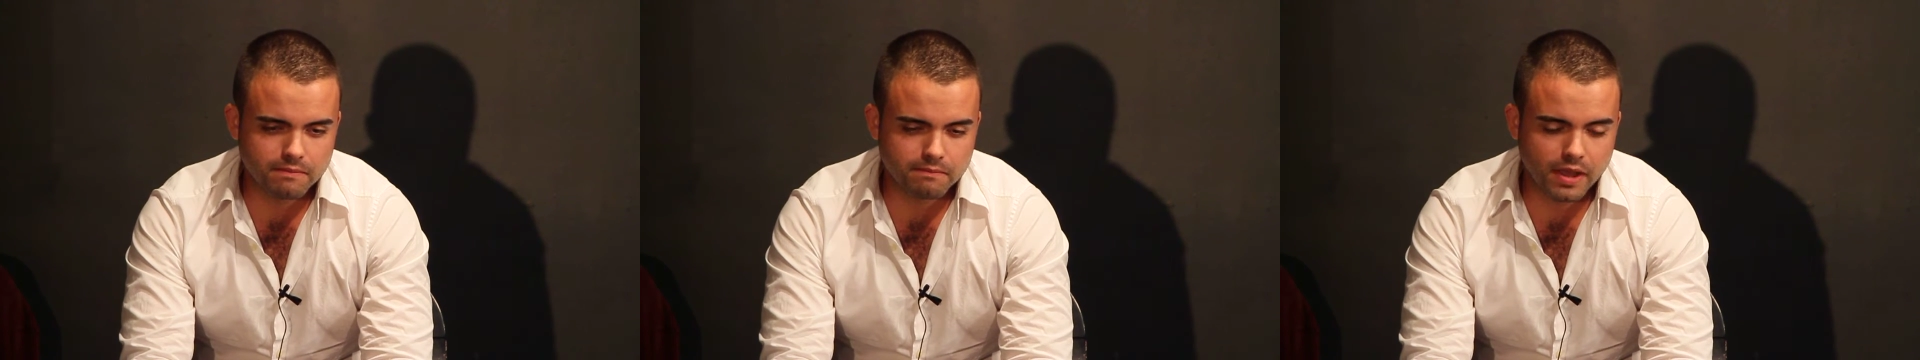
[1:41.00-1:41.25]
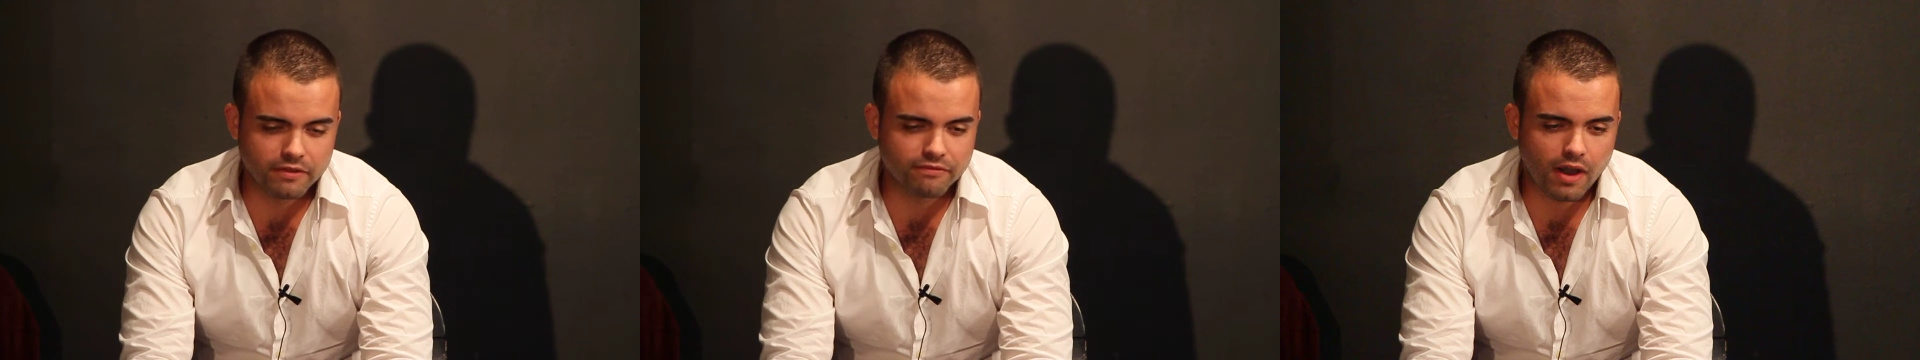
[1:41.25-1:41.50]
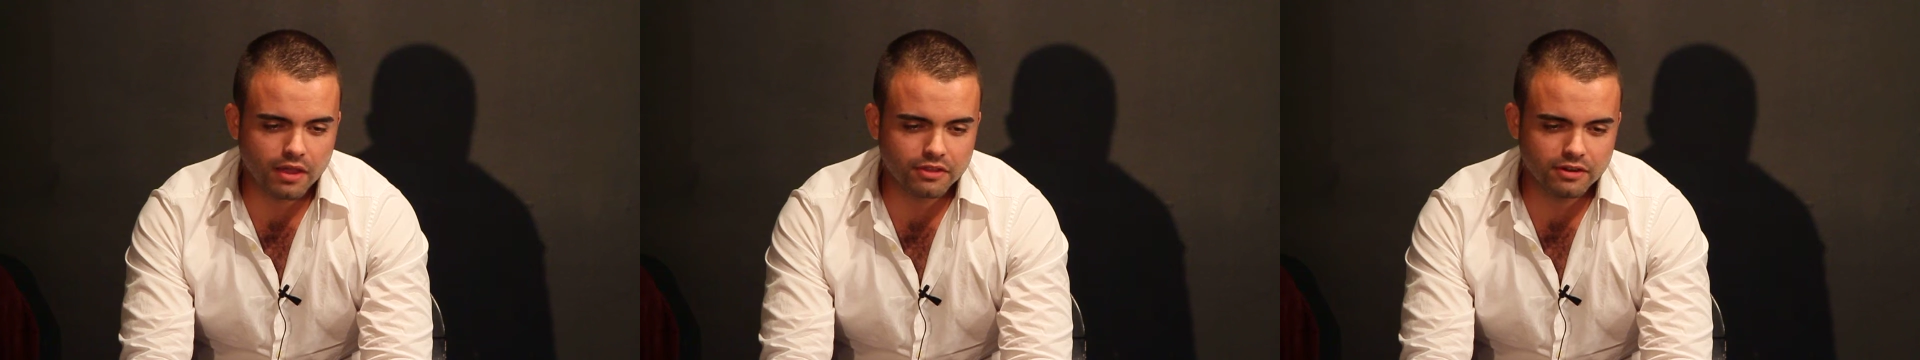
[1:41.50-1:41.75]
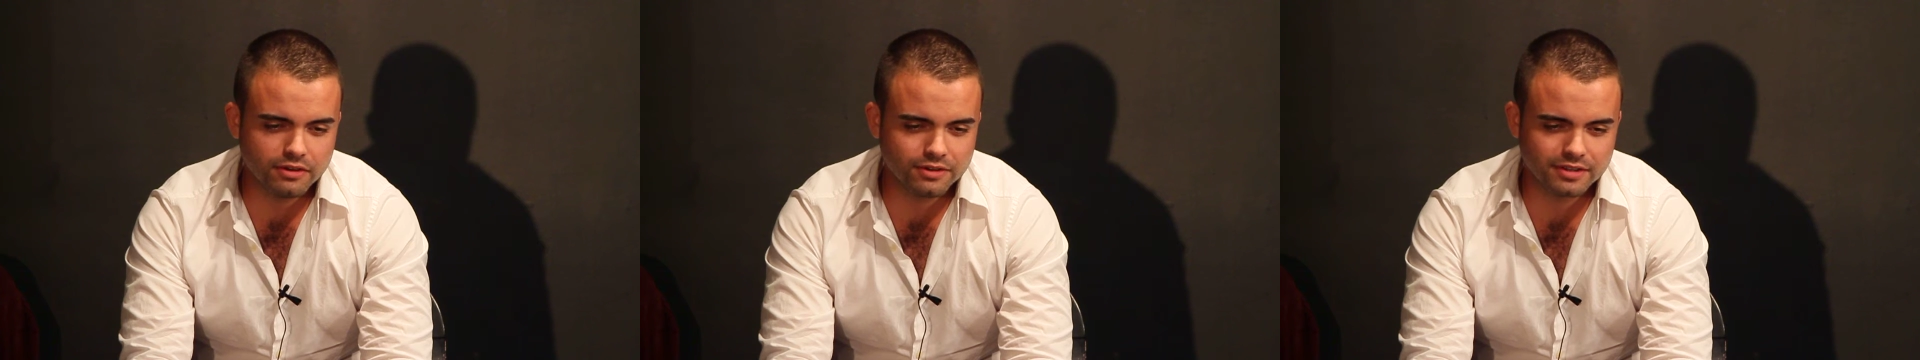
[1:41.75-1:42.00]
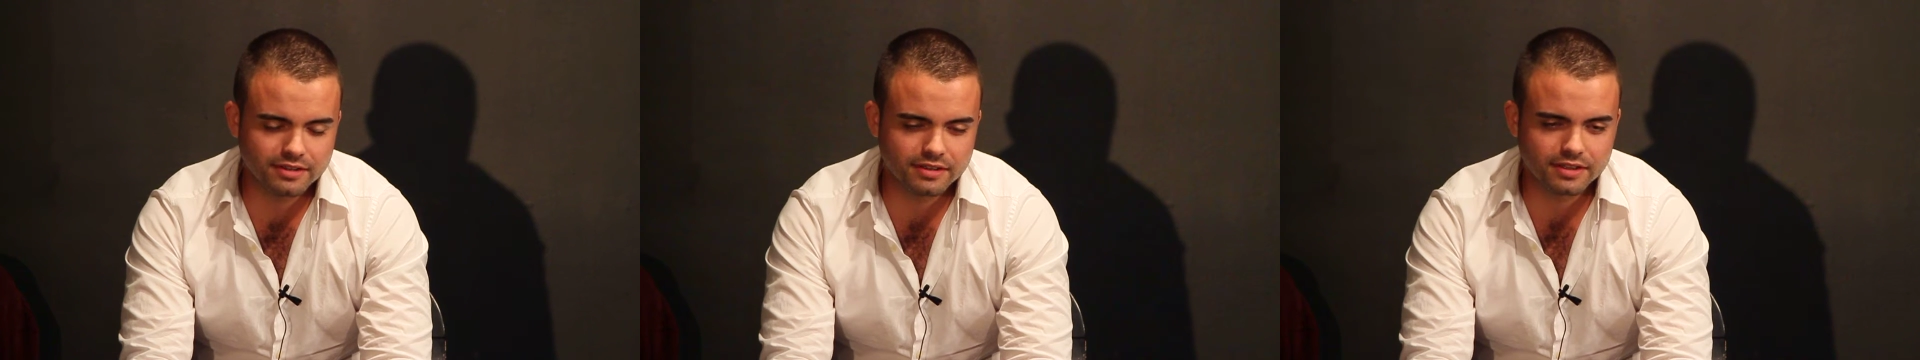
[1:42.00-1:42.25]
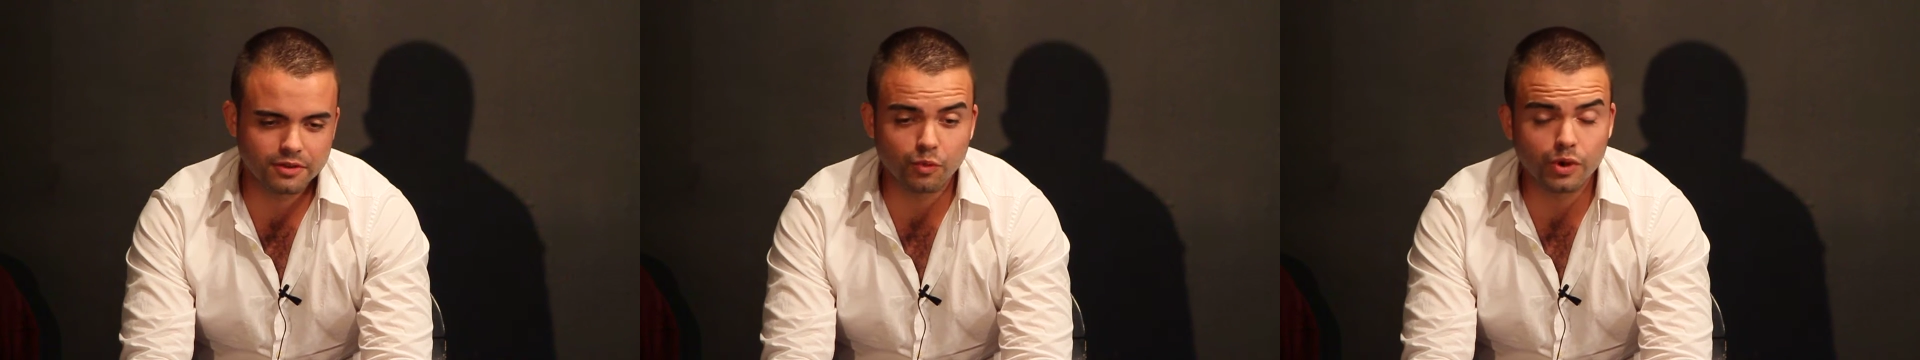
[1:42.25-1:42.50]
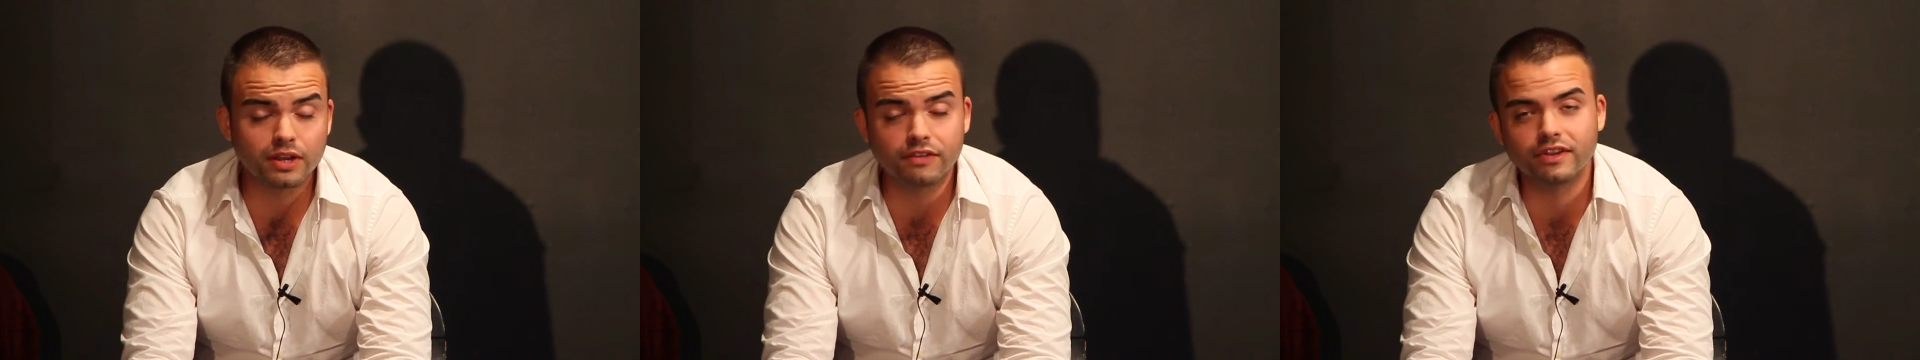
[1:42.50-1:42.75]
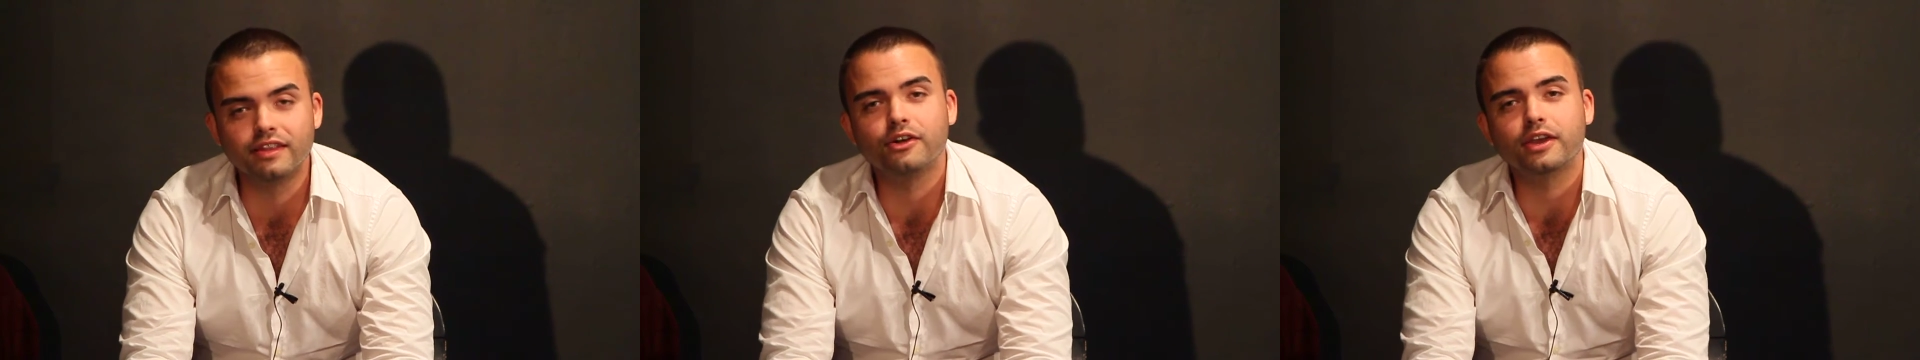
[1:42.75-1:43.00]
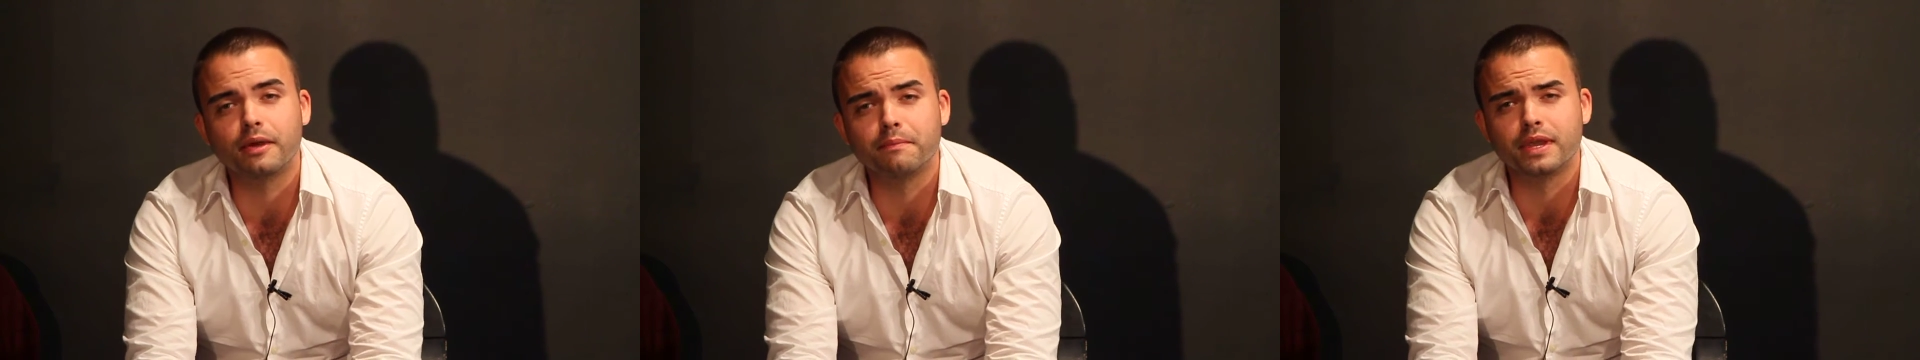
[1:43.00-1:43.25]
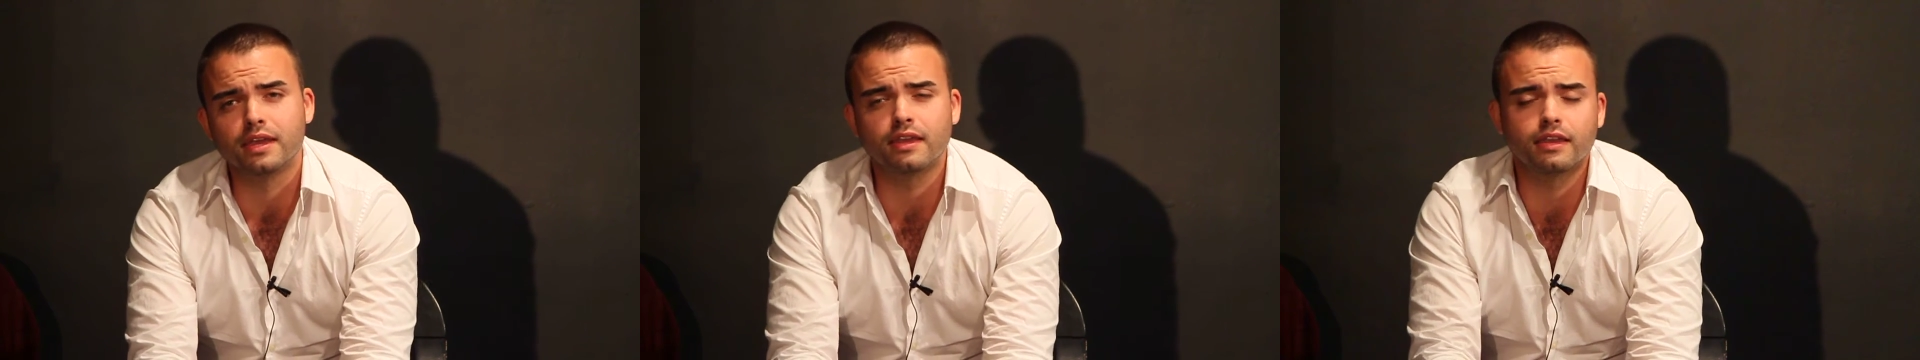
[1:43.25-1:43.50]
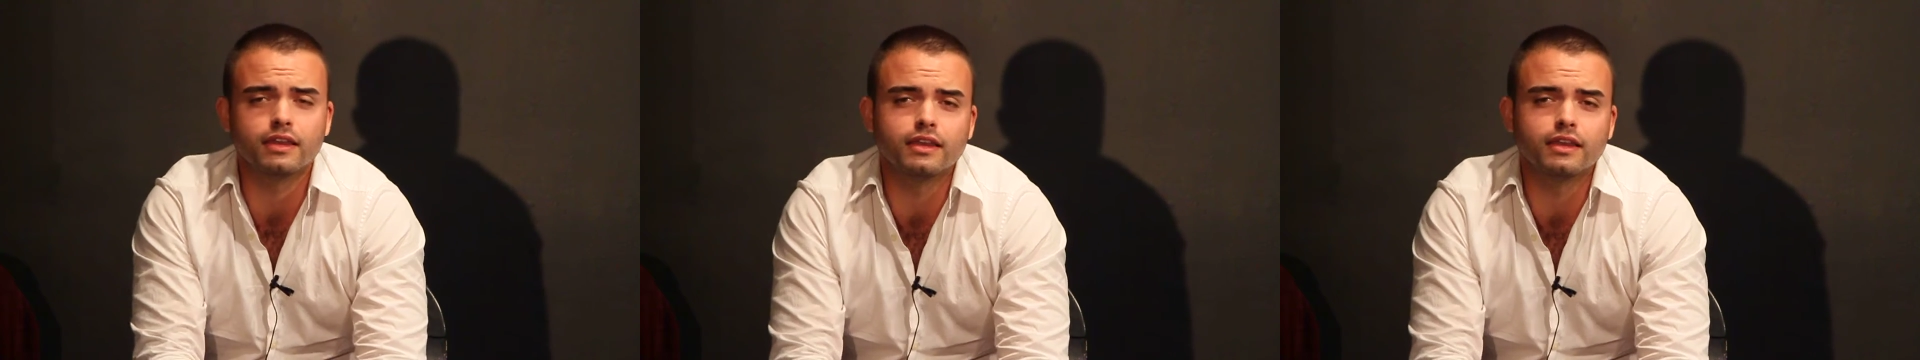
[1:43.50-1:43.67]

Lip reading: My father wouldn't even look at me.